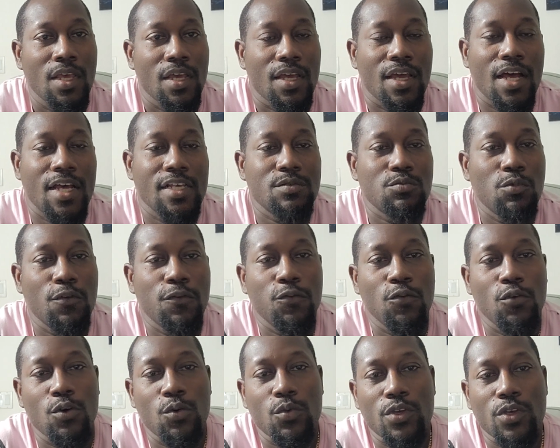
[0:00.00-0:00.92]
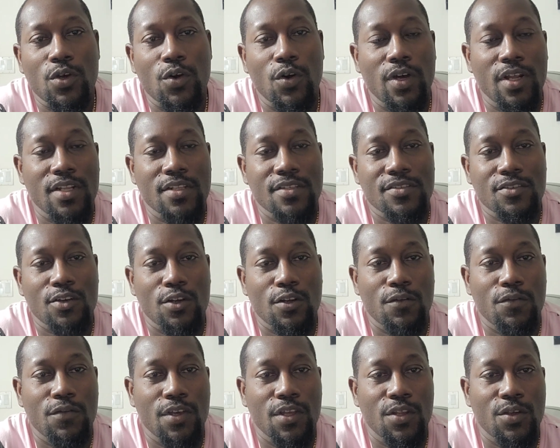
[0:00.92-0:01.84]
Guys, before we go ahead and start
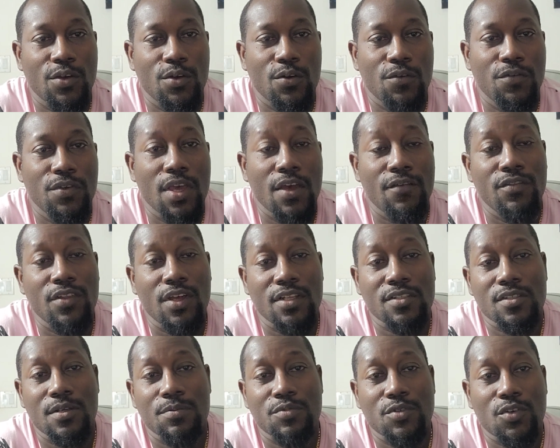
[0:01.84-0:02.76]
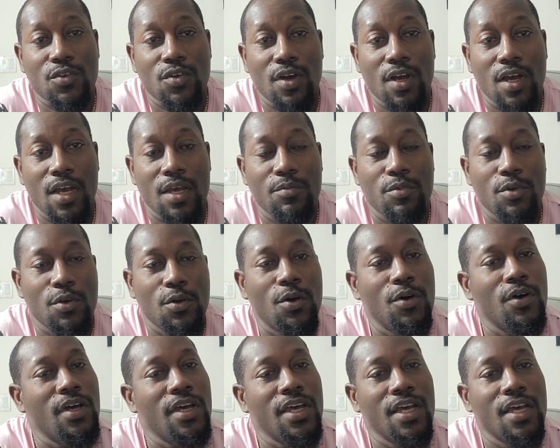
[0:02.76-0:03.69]
the video, if you have not subscribed,
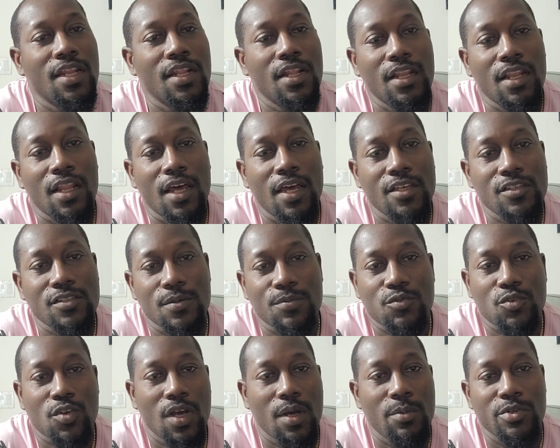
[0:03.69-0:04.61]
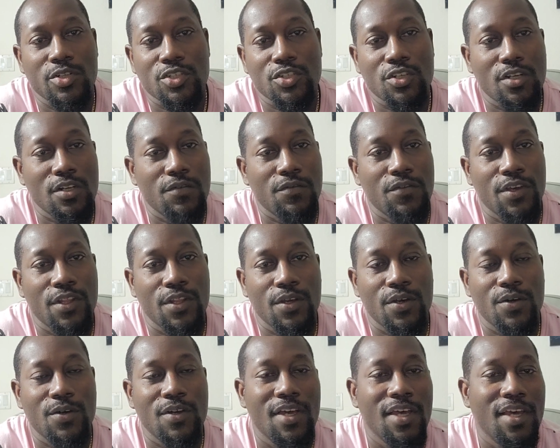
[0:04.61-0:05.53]
go ahead, like, subscribe, and share the
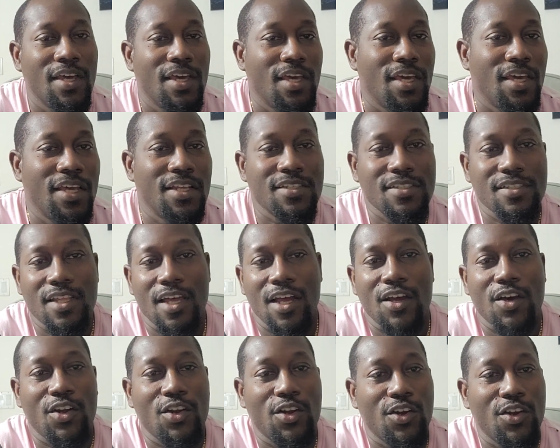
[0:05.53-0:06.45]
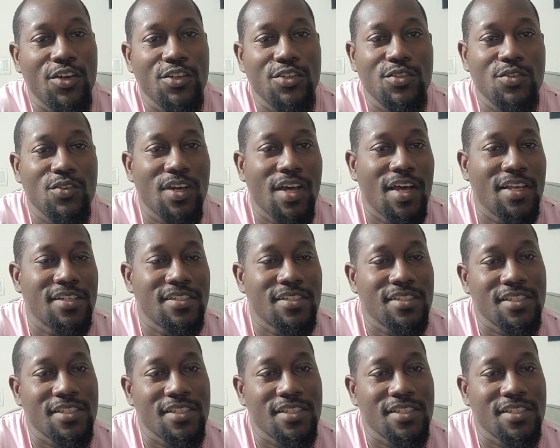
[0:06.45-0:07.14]
video. It's not gonna hurt you guys.